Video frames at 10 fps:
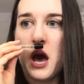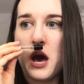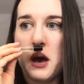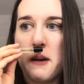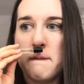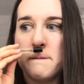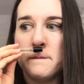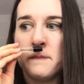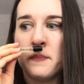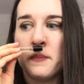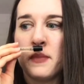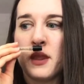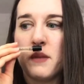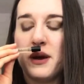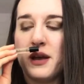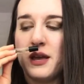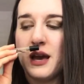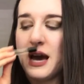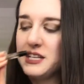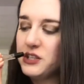But
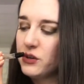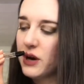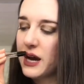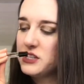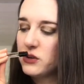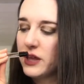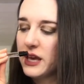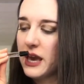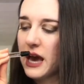I do like it.